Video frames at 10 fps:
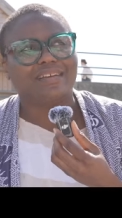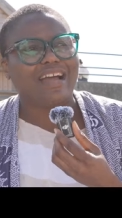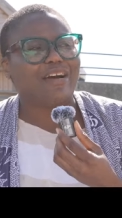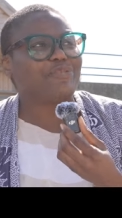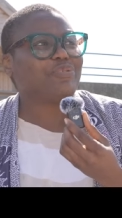
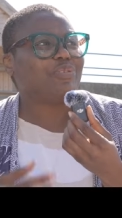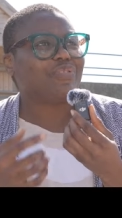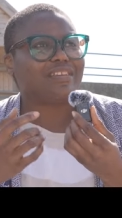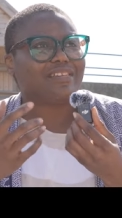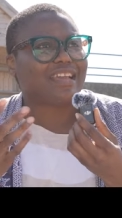How do you
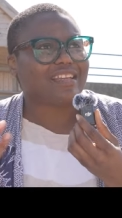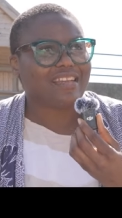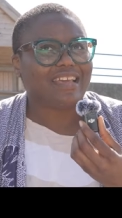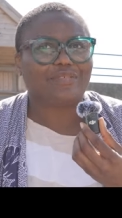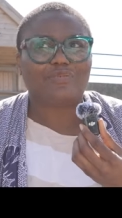even get
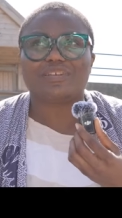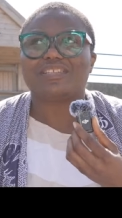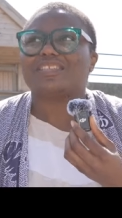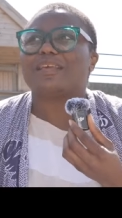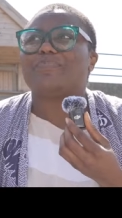there? What is a